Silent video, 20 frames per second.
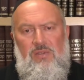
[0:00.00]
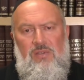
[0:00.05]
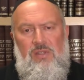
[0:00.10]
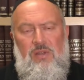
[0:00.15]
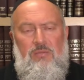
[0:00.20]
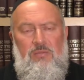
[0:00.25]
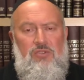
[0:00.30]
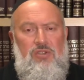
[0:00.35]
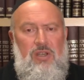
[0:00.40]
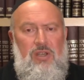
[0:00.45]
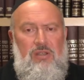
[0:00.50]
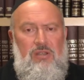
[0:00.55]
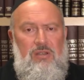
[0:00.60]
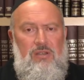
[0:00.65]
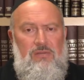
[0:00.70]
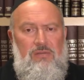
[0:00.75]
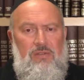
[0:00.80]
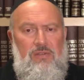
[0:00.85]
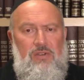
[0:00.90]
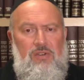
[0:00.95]

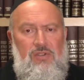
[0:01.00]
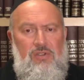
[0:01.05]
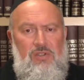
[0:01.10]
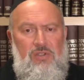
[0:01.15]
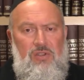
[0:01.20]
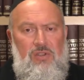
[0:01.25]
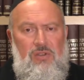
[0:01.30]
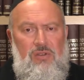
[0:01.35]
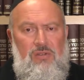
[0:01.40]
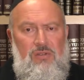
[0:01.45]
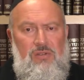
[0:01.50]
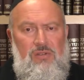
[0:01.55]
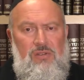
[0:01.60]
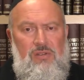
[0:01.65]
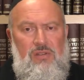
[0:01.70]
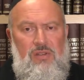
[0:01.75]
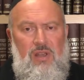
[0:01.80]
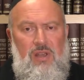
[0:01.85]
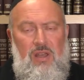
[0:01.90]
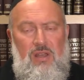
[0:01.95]
subjective
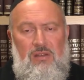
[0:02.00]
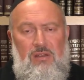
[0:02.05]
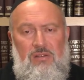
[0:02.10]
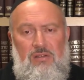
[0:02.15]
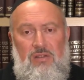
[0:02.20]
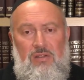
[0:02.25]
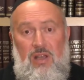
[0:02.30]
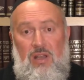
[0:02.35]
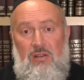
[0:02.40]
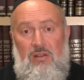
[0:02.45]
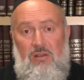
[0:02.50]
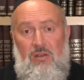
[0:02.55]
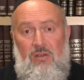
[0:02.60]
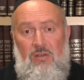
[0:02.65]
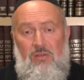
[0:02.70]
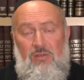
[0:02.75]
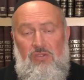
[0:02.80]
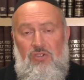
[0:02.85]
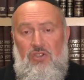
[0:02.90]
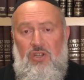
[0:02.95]
concerns and
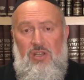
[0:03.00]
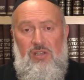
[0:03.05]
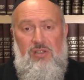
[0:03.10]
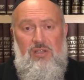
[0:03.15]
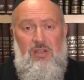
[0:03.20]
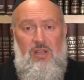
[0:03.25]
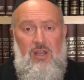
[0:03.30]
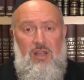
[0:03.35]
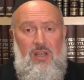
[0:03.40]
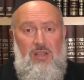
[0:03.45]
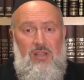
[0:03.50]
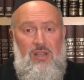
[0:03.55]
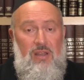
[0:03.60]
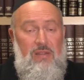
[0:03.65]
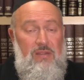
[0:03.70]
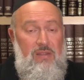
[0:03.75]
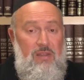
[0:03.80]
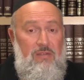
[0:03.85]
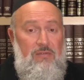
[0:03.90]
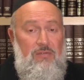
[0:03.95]
goals,
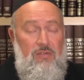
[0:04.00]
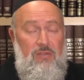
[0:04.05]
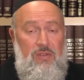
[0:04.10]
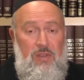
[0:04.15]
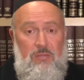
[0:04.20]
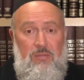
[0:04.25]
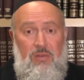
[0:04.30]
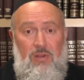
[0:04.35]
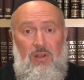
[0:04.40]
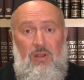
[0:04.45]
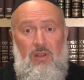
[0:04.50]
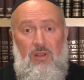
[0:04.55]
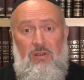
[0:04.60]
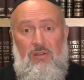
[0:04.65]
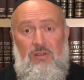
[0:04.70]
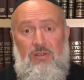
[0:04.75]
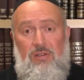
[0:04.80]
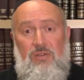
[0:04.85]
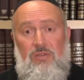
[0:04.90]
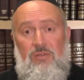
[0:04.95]
and therefore they
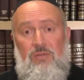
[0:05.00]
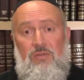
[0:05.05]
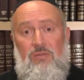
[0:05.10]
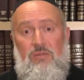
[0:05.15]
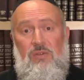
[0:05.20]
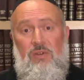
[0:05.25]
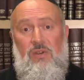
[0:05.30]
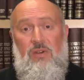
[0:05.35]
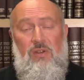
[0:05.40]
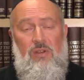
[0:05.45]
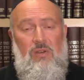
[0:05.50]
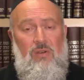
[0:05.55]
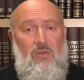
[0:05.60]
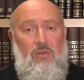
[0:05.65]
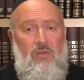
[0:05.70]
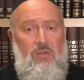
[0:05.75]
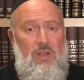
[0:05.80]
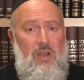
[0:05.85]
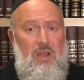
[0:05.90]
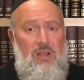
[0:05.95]
belong to
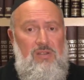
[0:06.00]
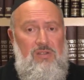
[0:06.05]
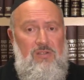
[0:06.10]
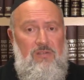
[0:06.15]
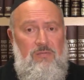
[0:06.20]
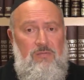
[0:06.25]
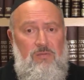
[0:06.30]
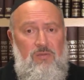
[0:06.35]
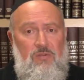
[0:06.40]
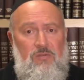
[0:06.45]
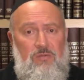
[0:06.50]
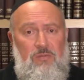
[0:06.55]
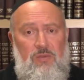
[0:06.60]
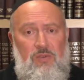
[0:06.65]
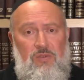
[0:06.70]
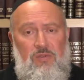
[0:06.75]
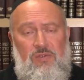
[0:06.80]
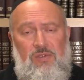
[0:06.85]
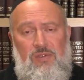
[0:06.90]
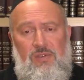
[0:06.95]
all kinds of
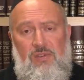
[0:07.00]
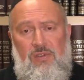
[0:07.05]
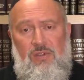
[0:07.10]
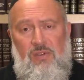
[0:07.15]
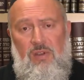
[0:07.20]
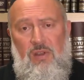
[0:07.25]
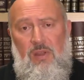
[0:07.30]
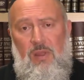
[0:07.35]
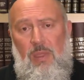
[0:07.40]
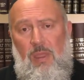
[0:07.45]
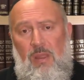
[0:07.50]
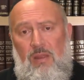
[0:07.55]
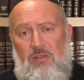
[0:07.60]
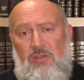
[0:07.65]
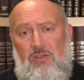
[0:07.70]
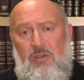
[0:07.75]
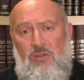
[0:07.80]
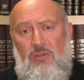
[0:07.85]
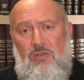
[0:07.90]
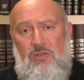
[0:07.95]
movements,
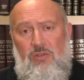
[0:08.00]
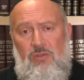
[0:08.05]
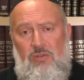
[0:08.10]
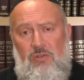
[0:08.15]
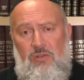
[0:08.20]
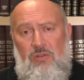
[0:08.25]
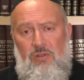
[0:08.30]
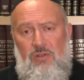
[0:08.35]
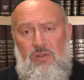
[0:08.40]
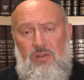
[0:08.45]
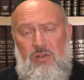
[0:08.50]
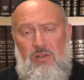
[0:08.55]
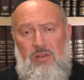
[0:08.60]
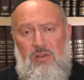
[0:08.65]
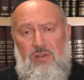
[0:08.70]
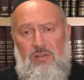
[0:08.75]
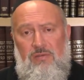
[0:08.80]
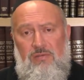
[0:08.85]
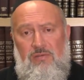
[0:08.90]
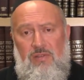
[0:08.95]
social
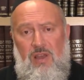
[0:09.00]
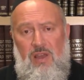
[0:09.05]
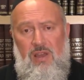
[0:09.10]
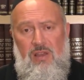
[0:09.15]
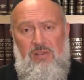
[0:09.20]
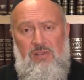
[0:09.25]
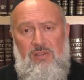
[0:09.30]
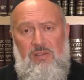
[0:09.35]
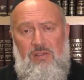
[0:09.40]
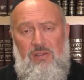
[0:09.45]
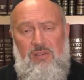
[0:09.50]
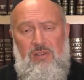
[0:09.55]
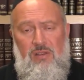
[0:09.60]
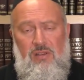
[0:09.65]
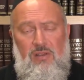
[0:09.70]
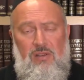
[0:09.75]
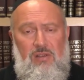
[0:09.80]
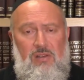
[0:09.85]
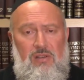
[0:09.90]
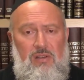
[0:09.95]
fads
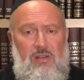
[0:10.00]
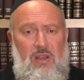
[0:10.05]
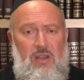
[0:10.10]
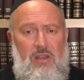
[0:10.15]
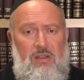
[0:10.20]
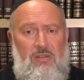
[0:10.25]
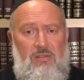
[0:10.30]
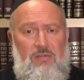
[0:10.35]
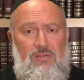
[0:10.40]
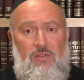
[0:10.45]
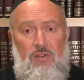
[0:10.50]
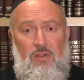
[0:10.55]
and